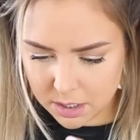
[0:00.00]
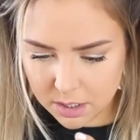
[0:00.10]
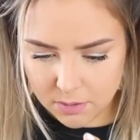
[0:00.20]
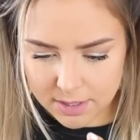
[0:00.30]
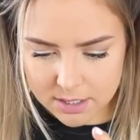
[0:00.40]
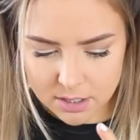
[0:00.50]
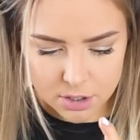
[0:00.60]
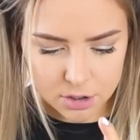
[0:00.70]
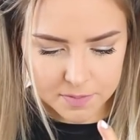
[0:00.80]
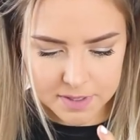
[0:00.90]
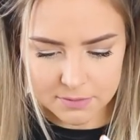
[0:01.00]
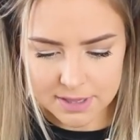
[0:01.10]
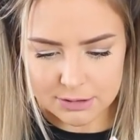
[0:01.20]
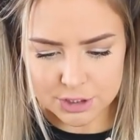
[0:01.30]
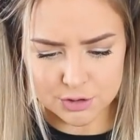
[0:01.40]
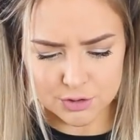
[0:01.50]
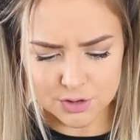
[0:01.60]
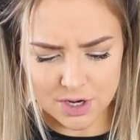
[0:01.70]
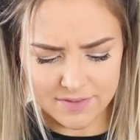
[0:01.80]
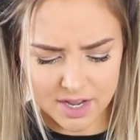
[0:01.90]
Oh, I can't open it without a
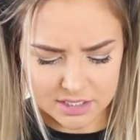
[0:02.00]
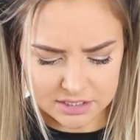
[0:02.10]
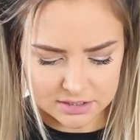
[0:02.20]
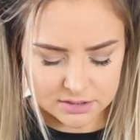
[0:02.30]
screwdriver.